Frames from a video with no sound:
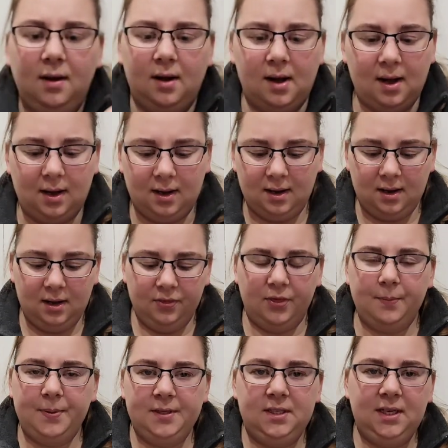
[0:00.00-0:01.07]
uh, the
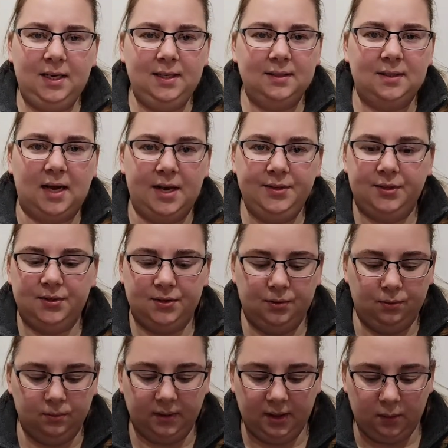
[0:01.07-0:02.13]
petite sizes do
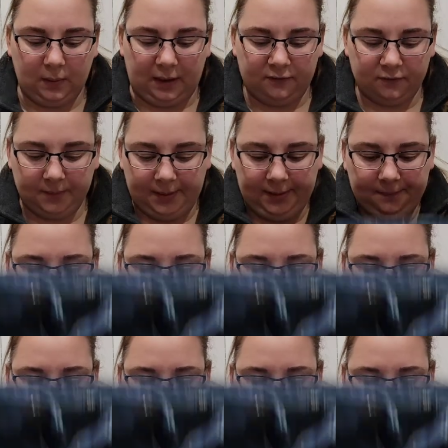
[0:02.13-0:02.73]
really well for me.